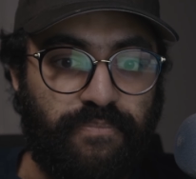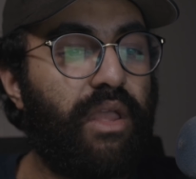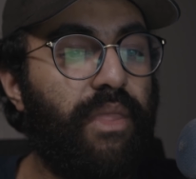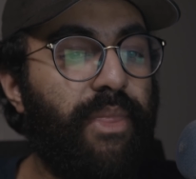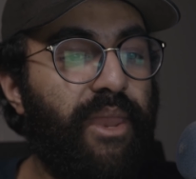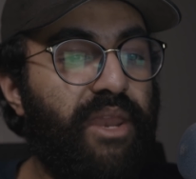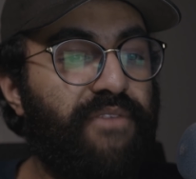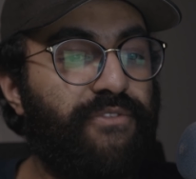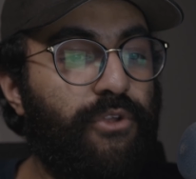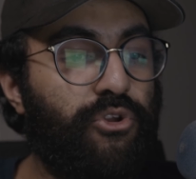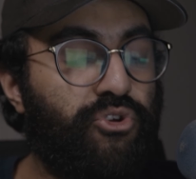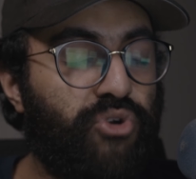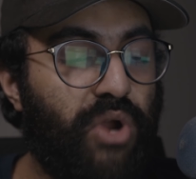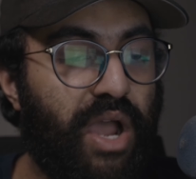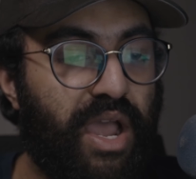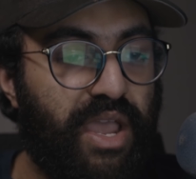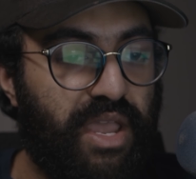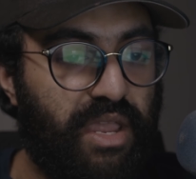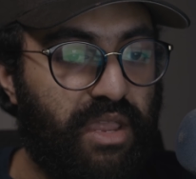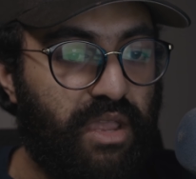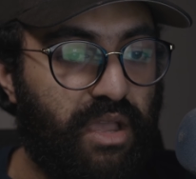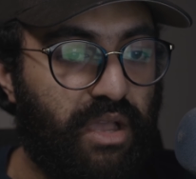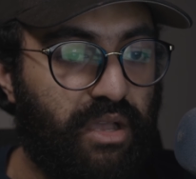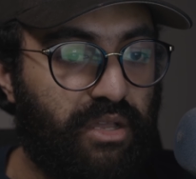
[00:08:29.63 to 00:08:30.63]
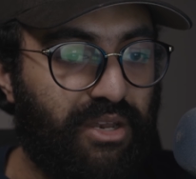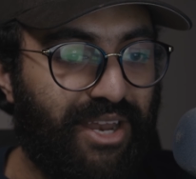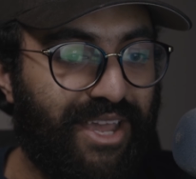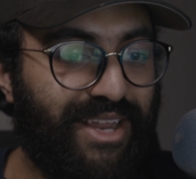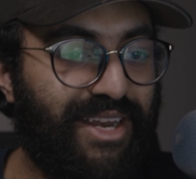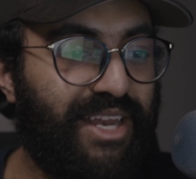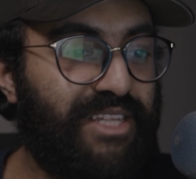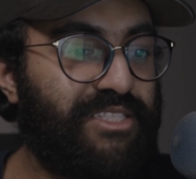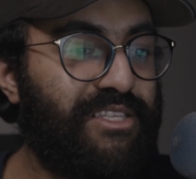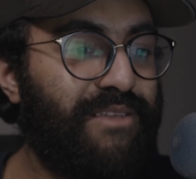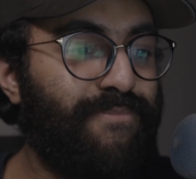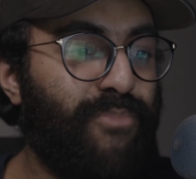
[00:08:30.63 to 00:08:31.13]
And then if you try,
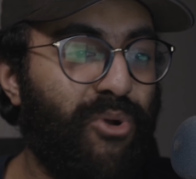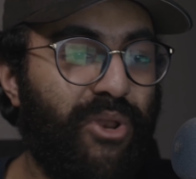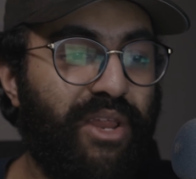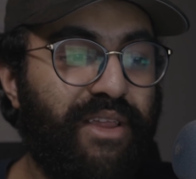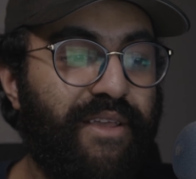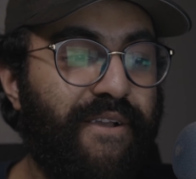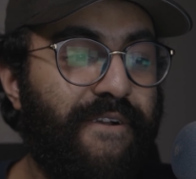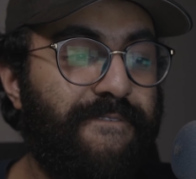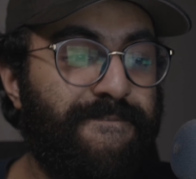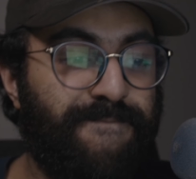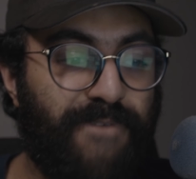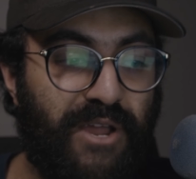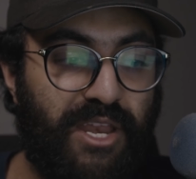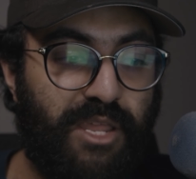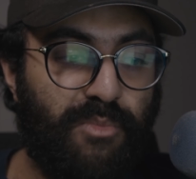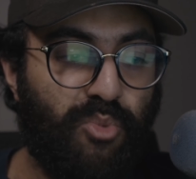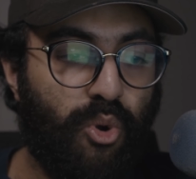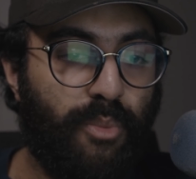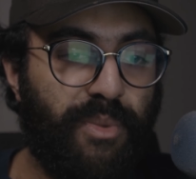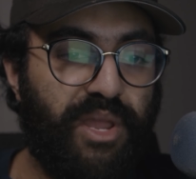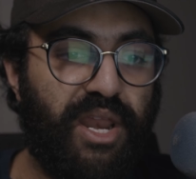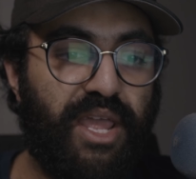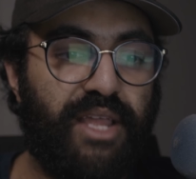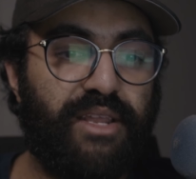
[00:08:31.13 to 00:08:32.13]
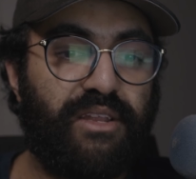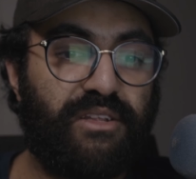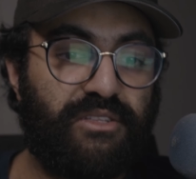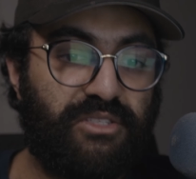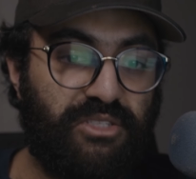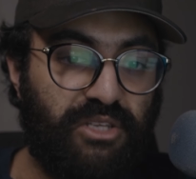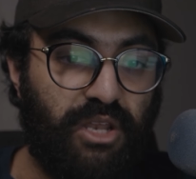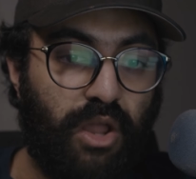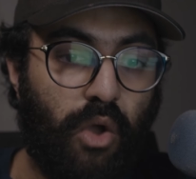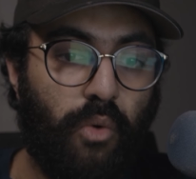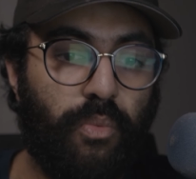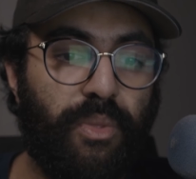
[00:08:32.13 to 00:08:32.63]
like, let's say putting like a funny moment and
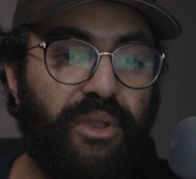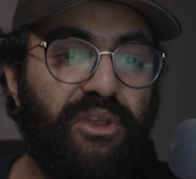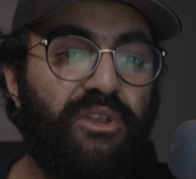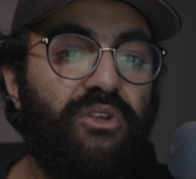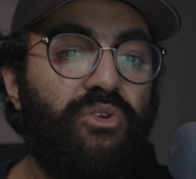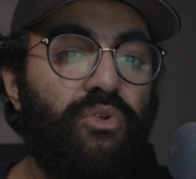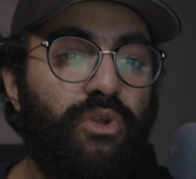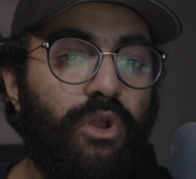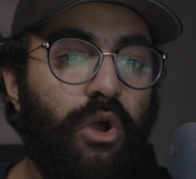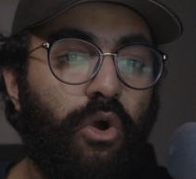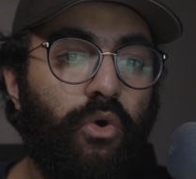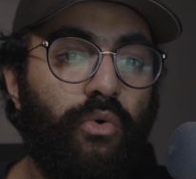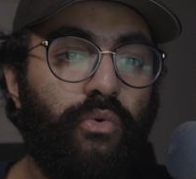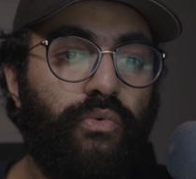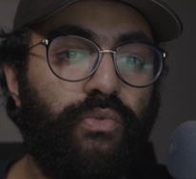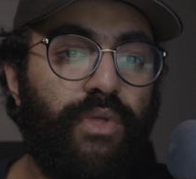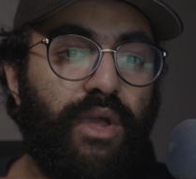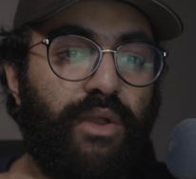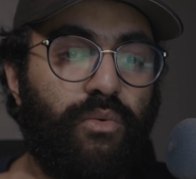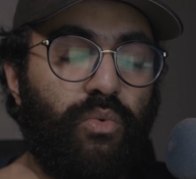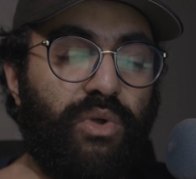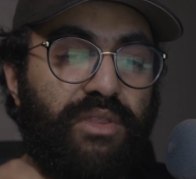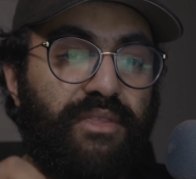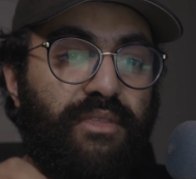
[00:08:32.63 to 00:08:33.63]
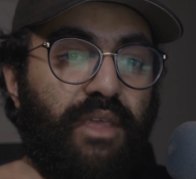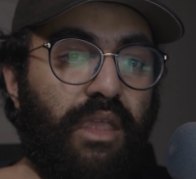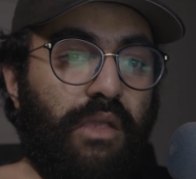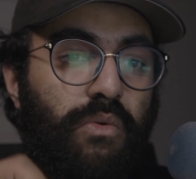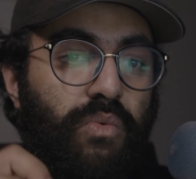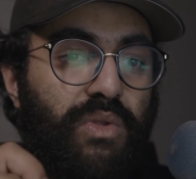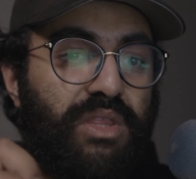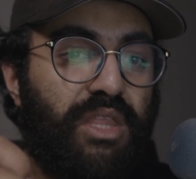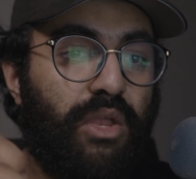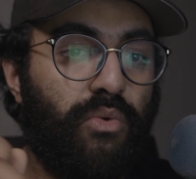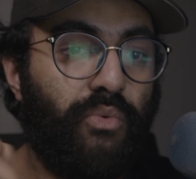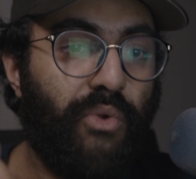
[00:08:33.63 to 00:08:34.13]
it's low, then you know that
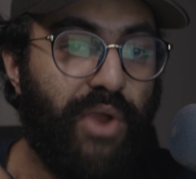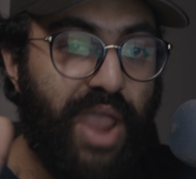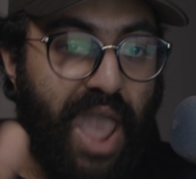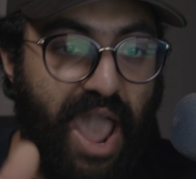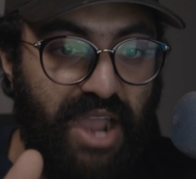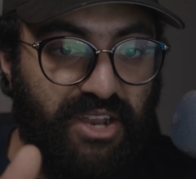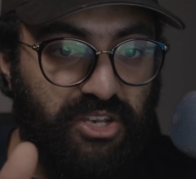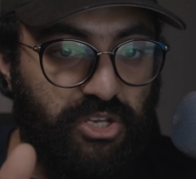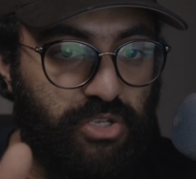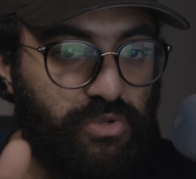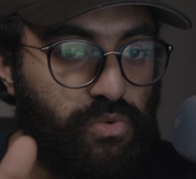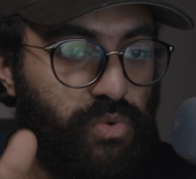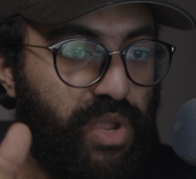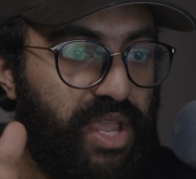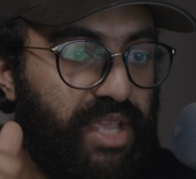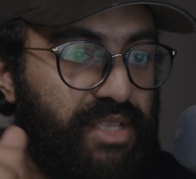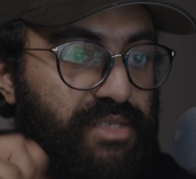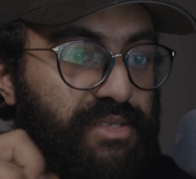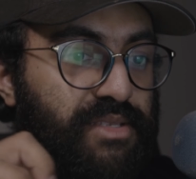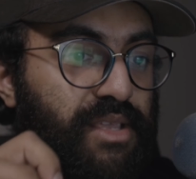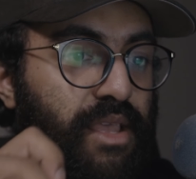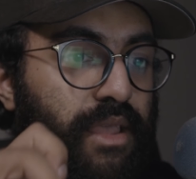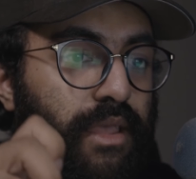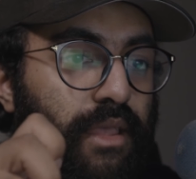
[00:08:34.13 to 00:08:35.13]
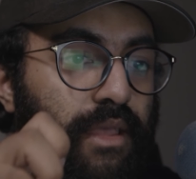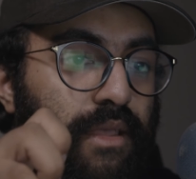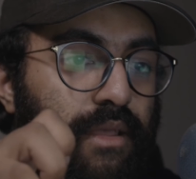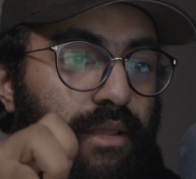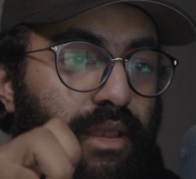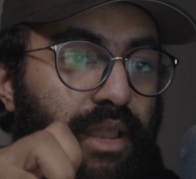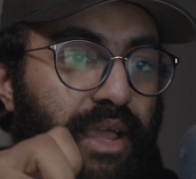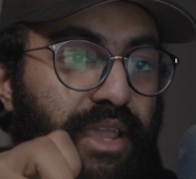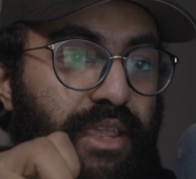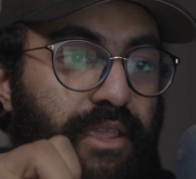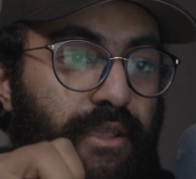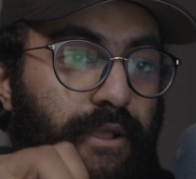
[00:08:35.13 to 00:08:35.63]
what they react to is
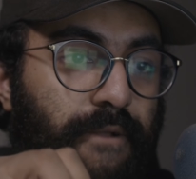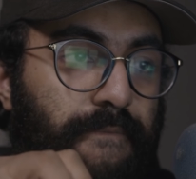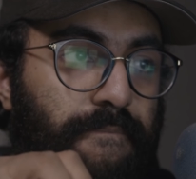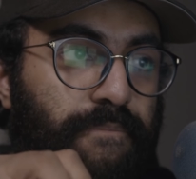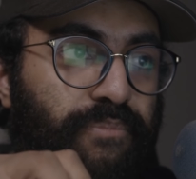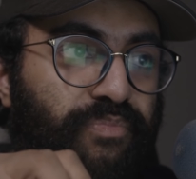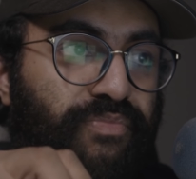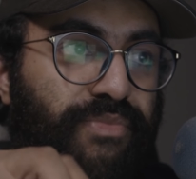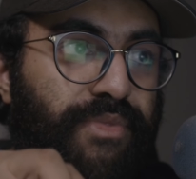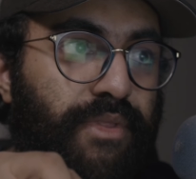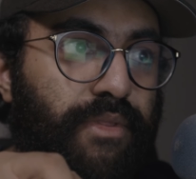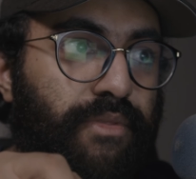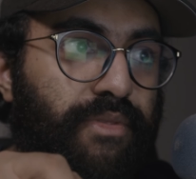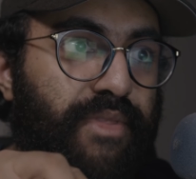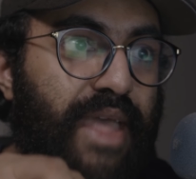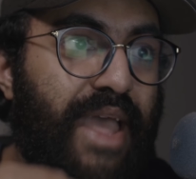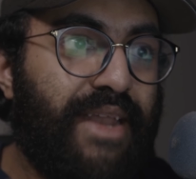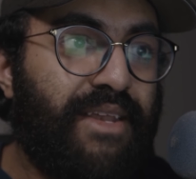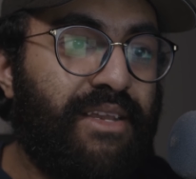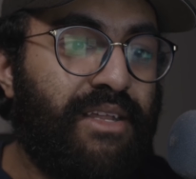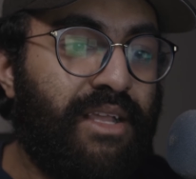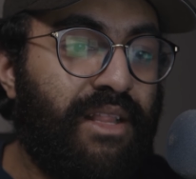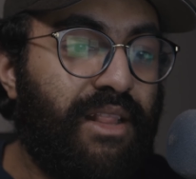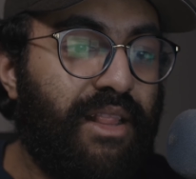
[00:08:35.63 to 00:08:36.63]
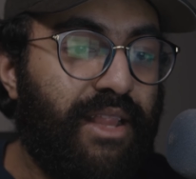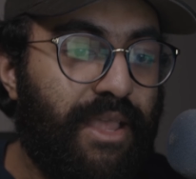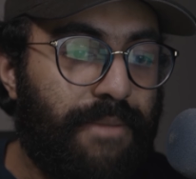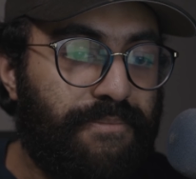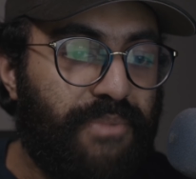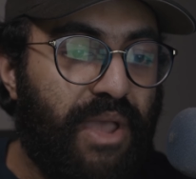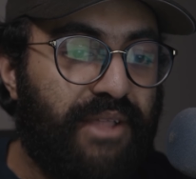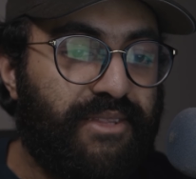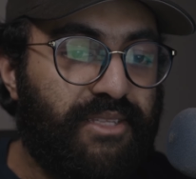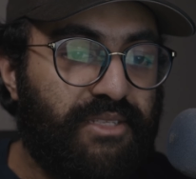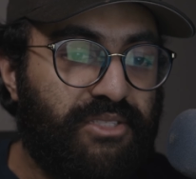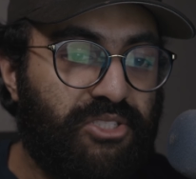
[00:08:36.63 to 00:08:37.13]
like that clip
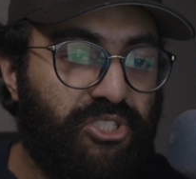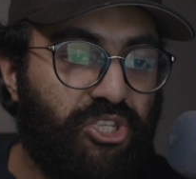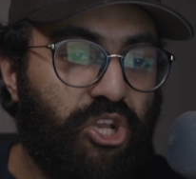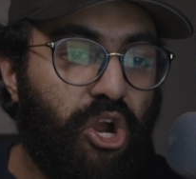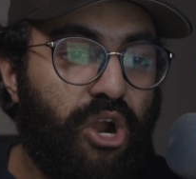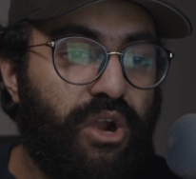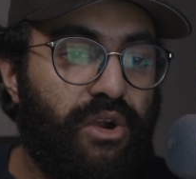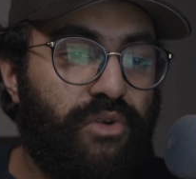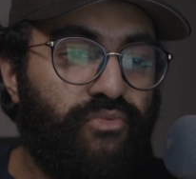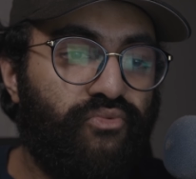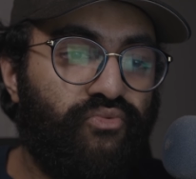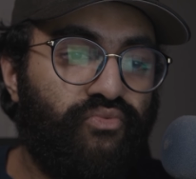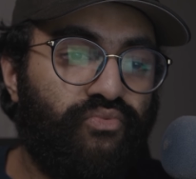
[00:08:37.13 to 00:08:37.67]
at the start,